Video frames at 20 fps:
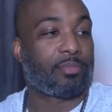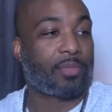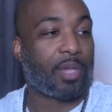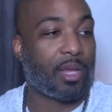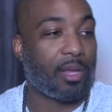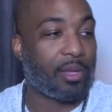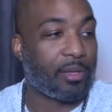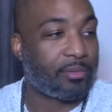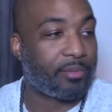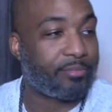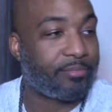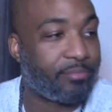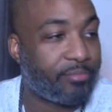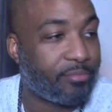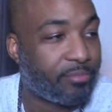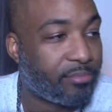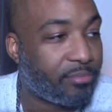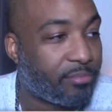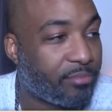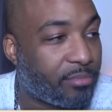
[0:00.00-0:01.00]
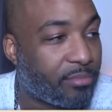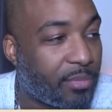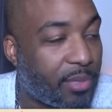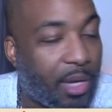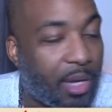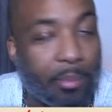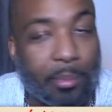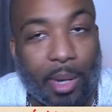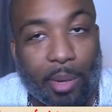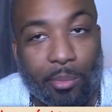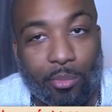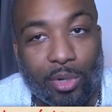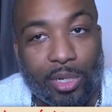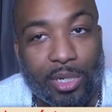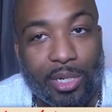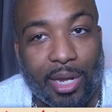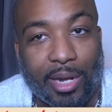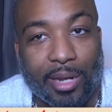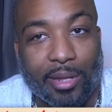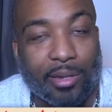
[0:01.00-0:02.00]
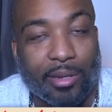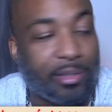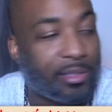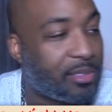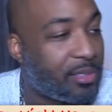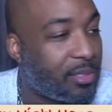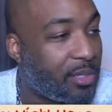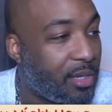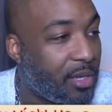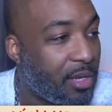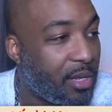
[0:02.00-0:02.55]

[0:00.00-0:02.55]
Yeah, I'm really liking this.